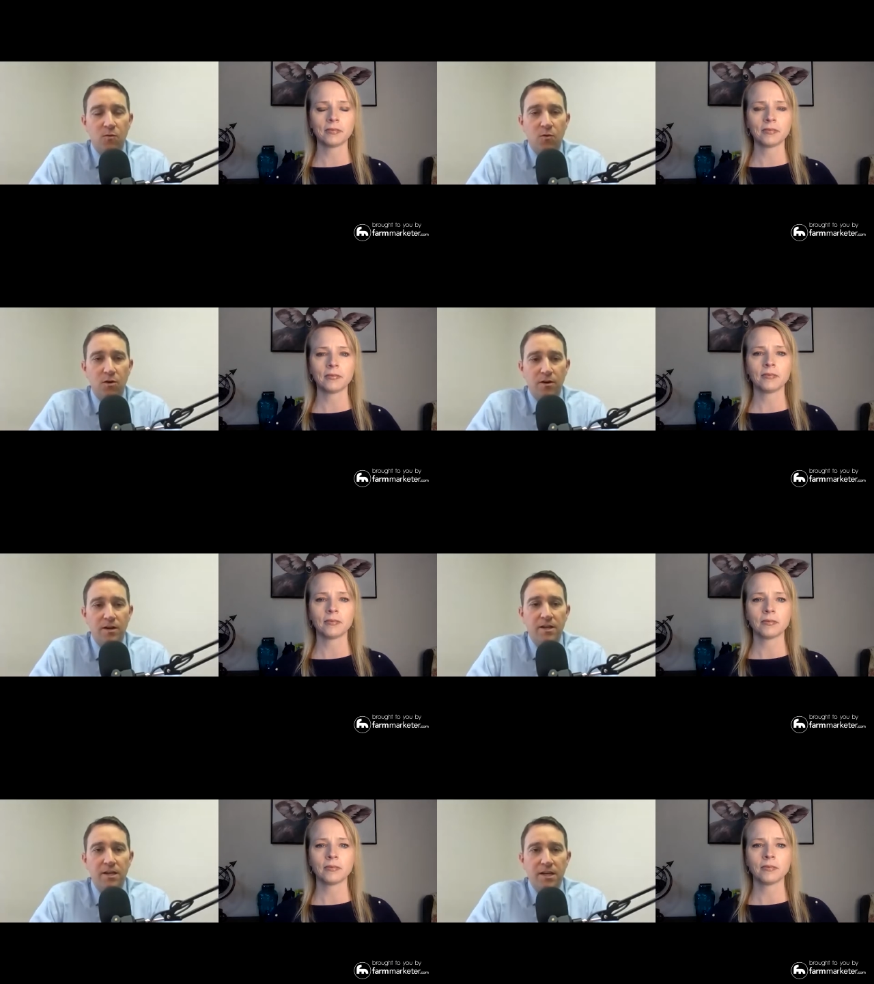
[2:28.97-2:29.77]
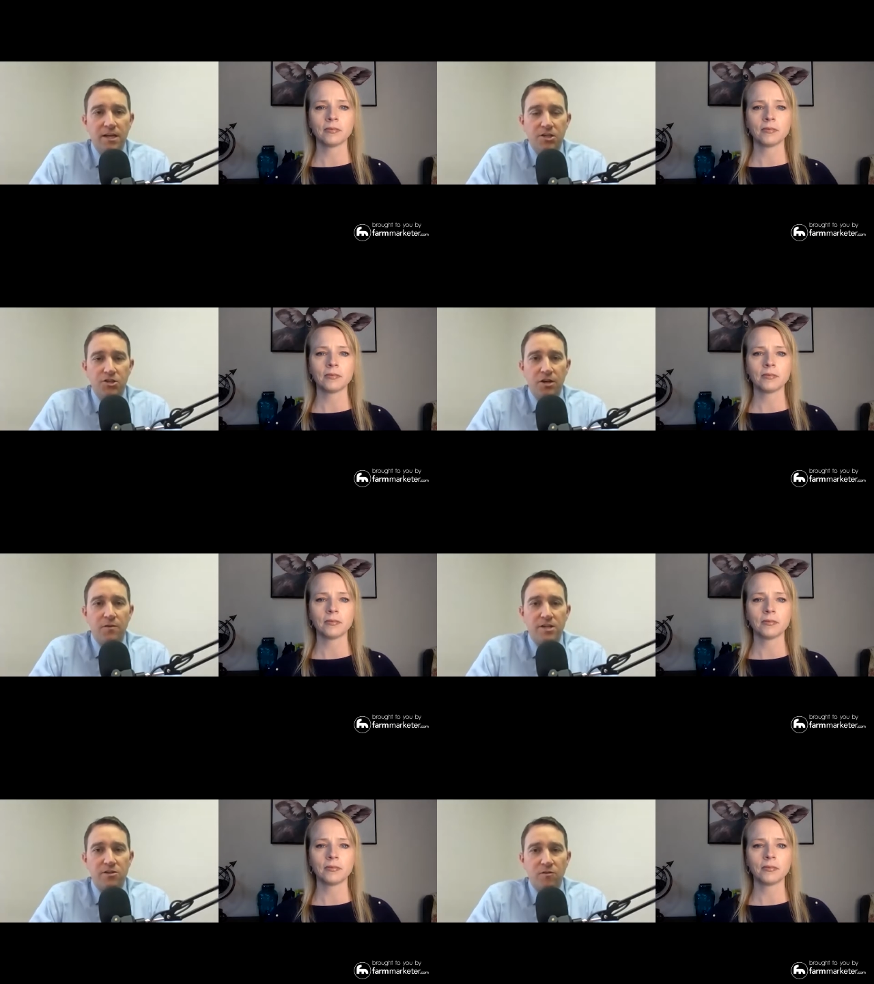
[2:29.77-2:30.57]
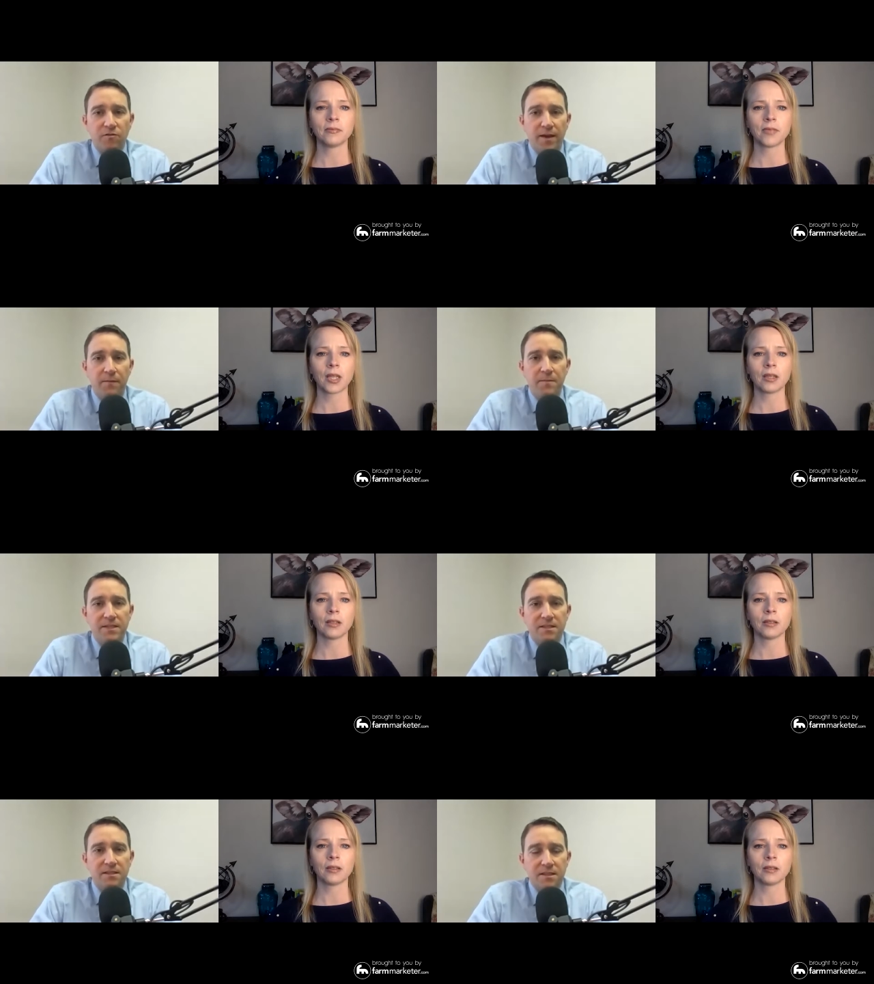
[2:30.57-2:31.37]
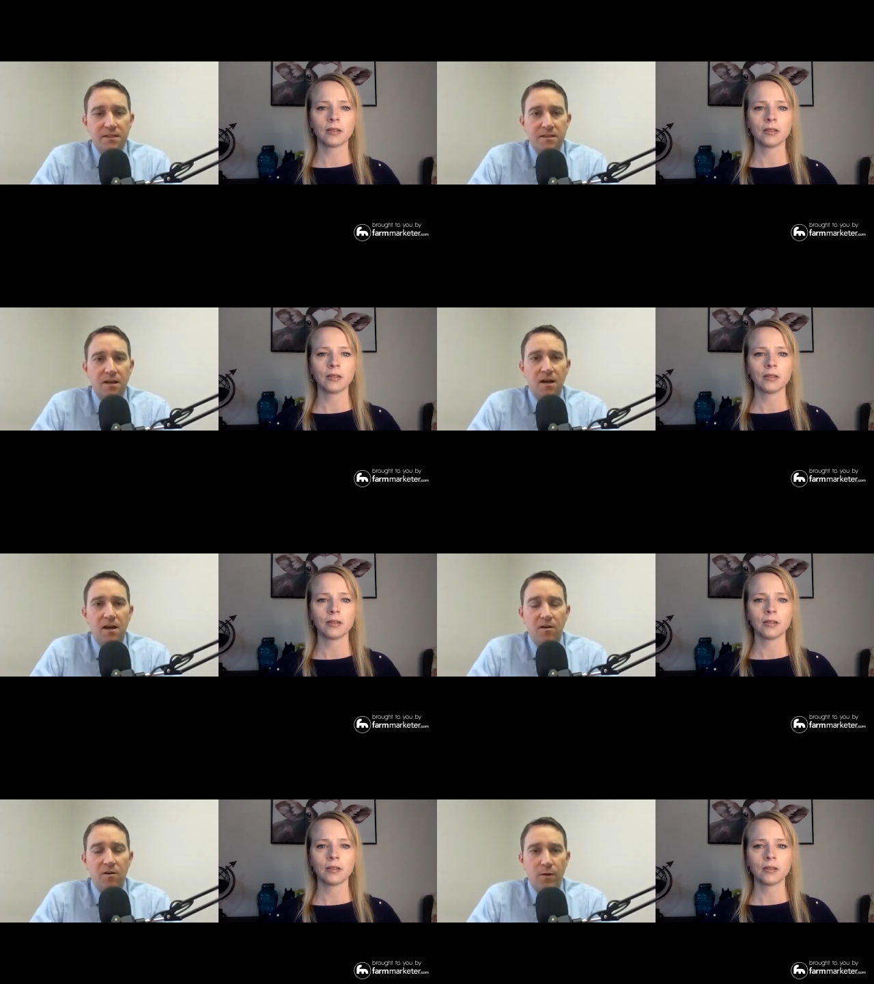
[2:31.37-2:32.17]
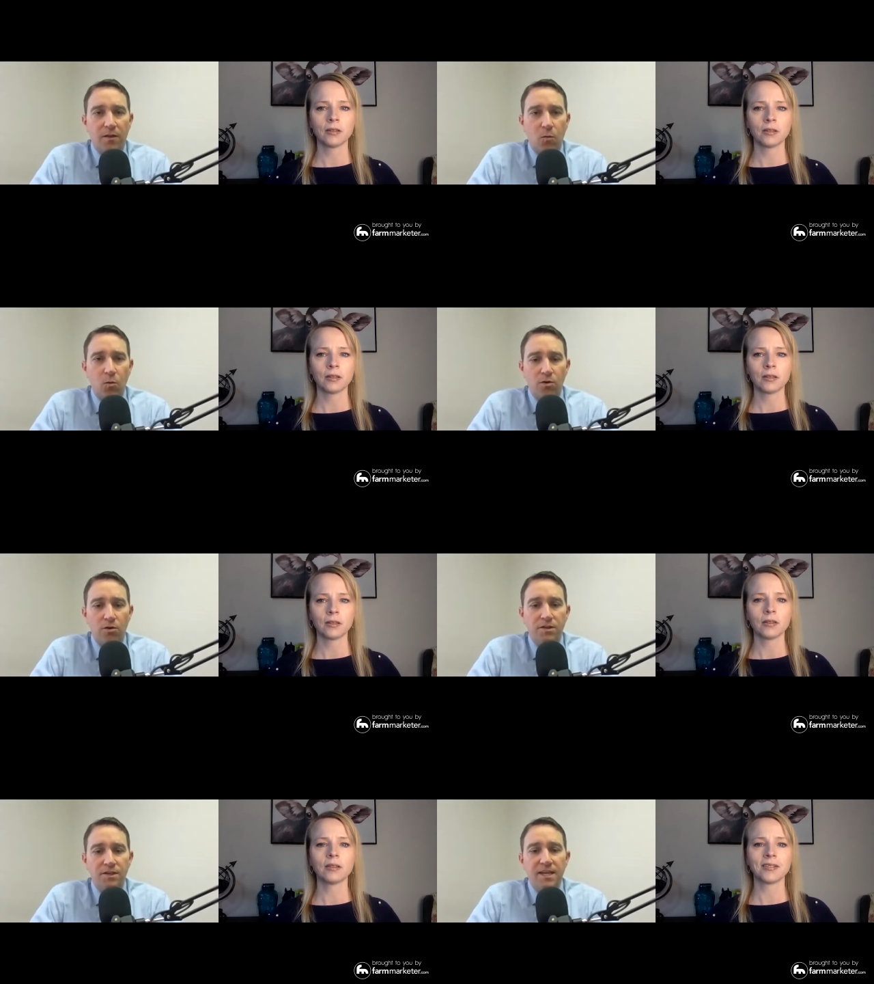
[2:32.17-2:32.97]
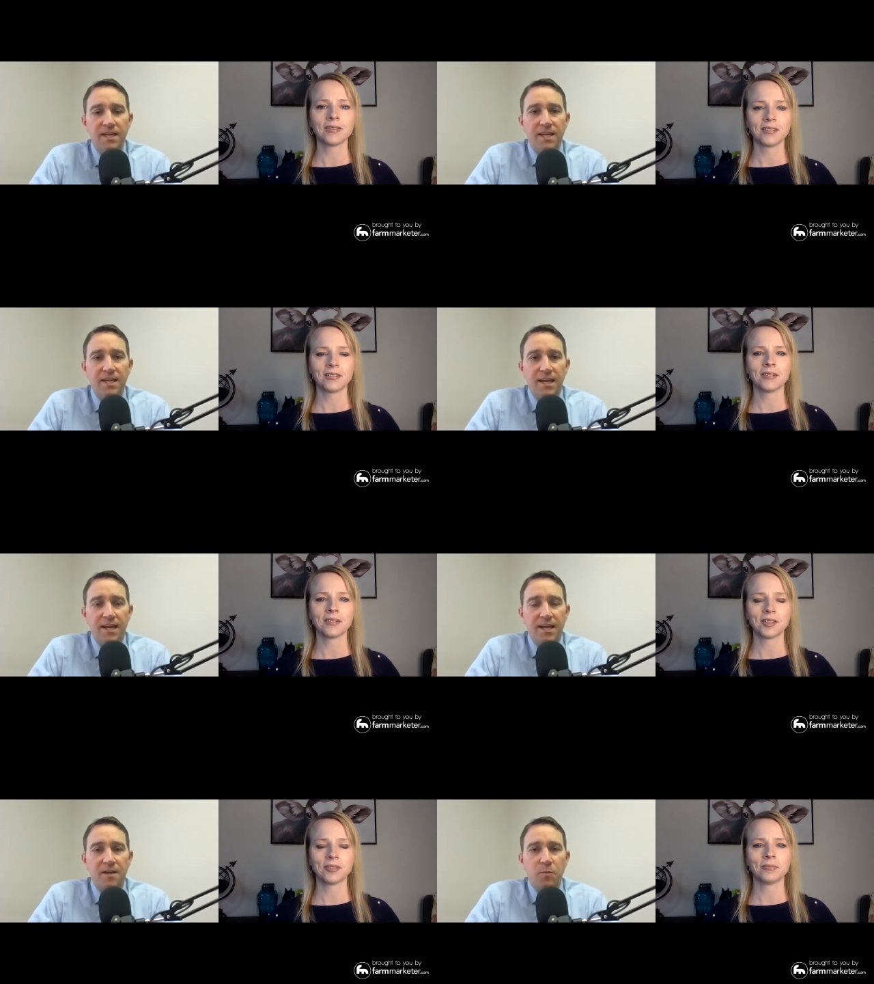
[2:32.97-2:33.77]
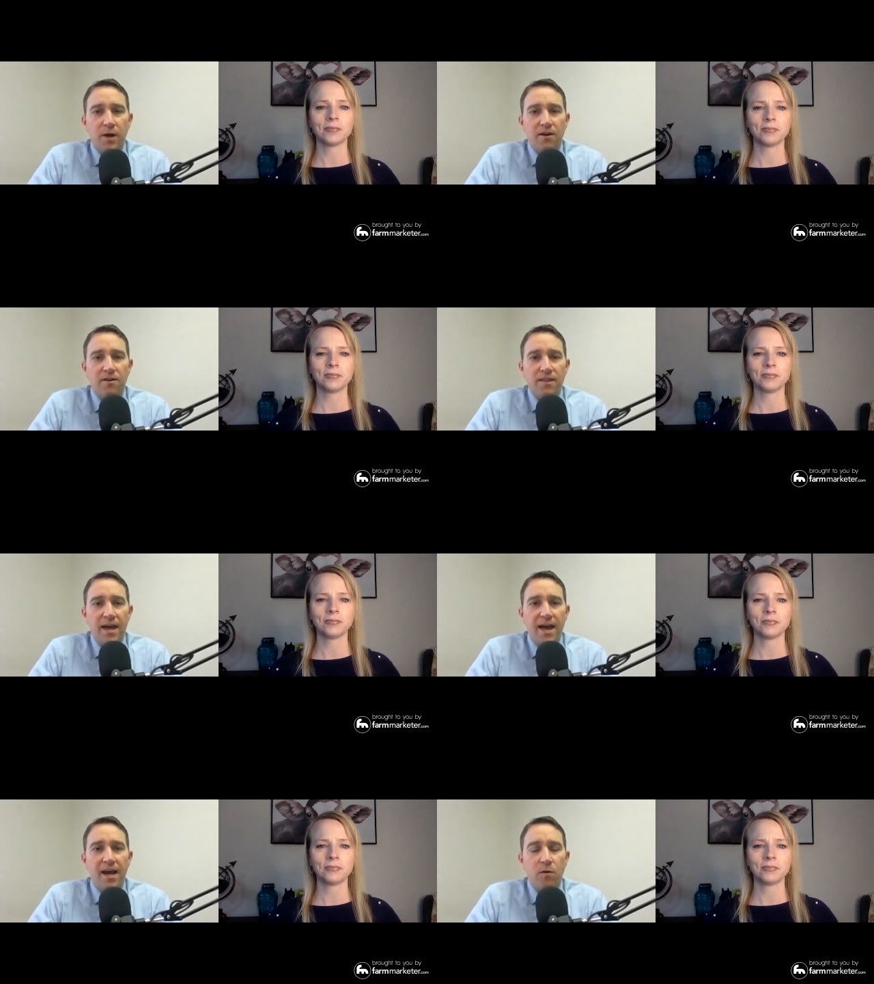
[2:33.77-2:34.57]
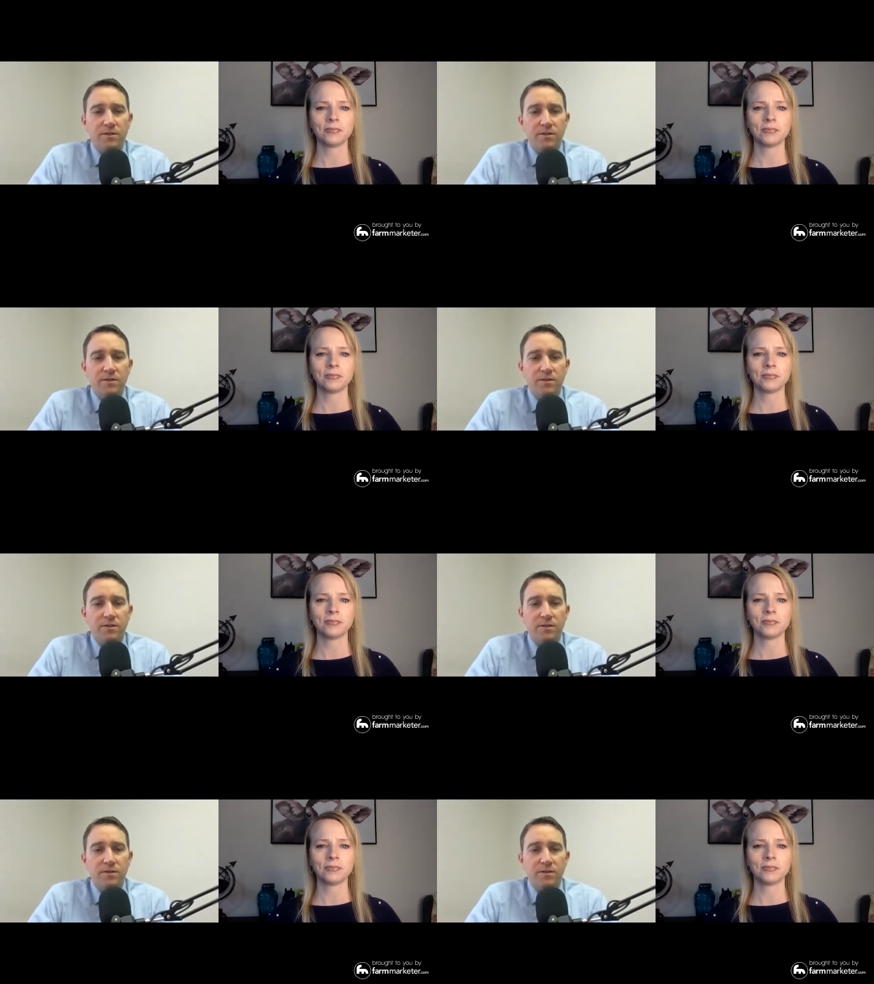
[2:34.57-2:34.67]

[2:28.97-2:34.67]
Speaker 1: for generational family businesses around the world. And prior to that, I was